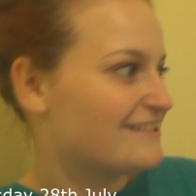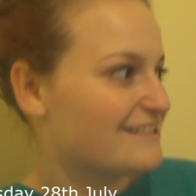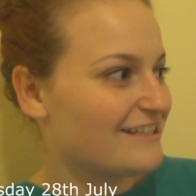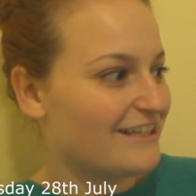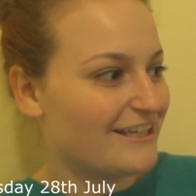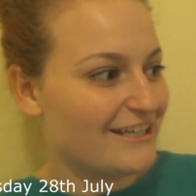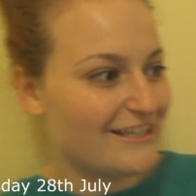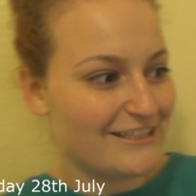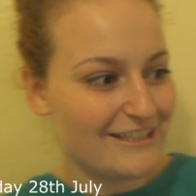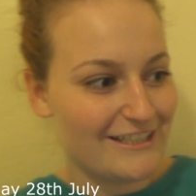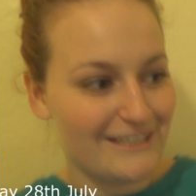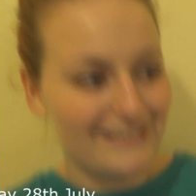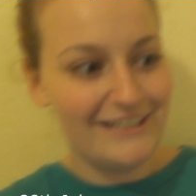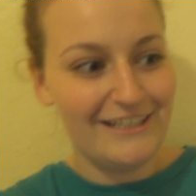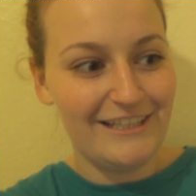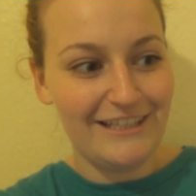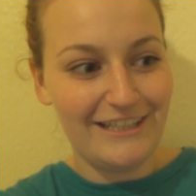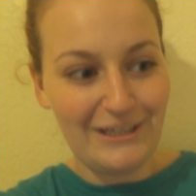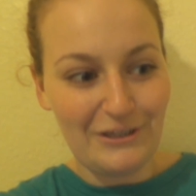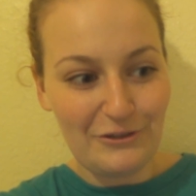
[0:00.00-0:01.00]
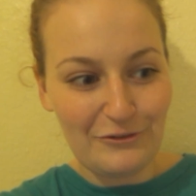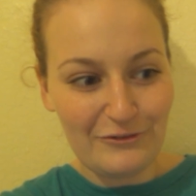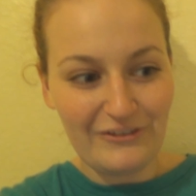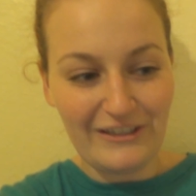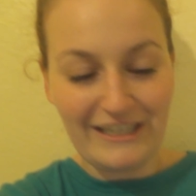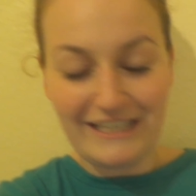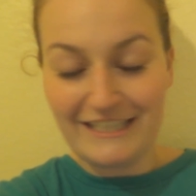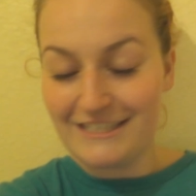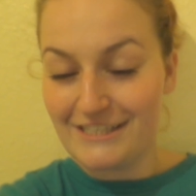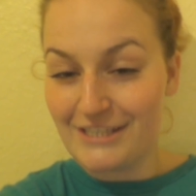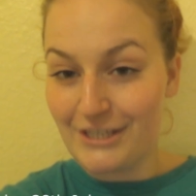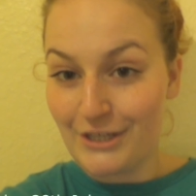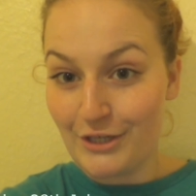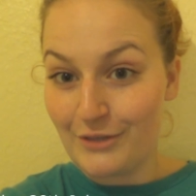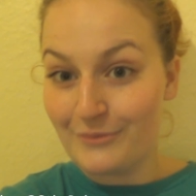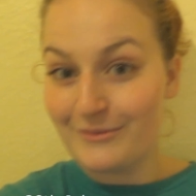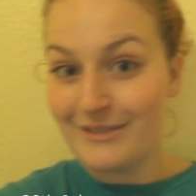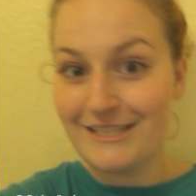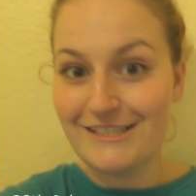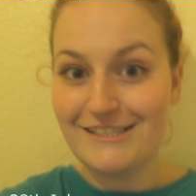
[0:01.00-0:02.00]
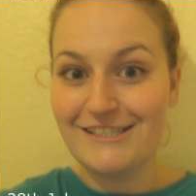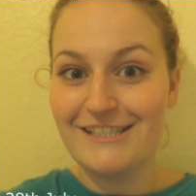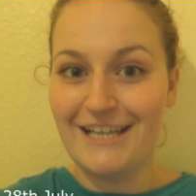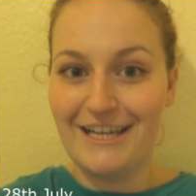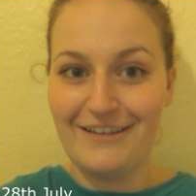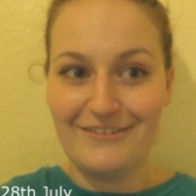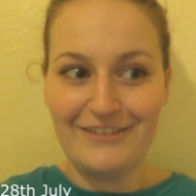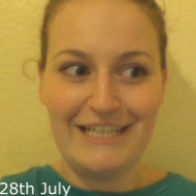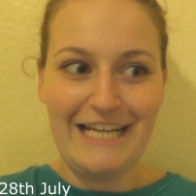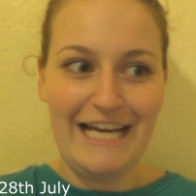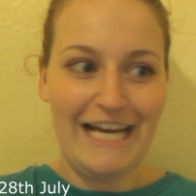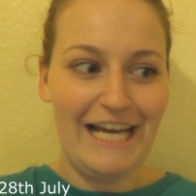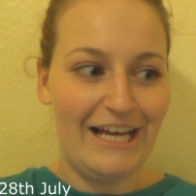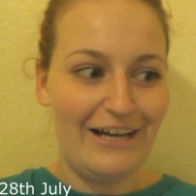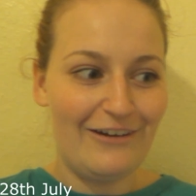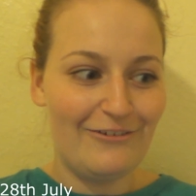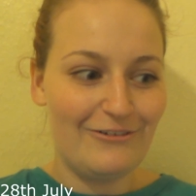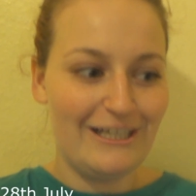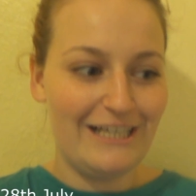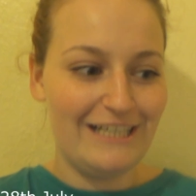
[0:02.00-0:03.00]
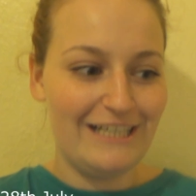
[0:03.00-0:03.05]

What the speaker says: like little things are coming together now,